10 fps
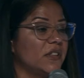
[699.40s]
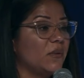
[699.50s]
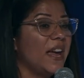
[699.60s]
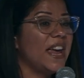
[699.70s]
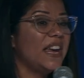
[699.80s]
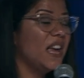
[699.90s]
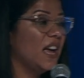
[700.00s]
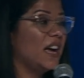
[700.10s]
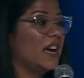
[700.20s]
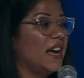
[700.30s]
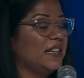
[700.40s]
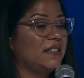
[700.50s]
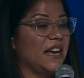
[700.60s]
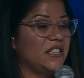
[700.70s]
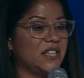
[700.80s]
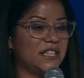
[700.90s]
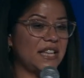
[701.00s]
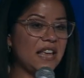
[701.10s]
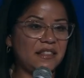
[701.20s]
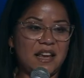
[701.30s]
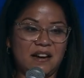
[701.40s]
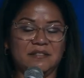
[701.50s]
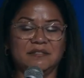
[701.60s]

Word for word: way, I, I just sat there.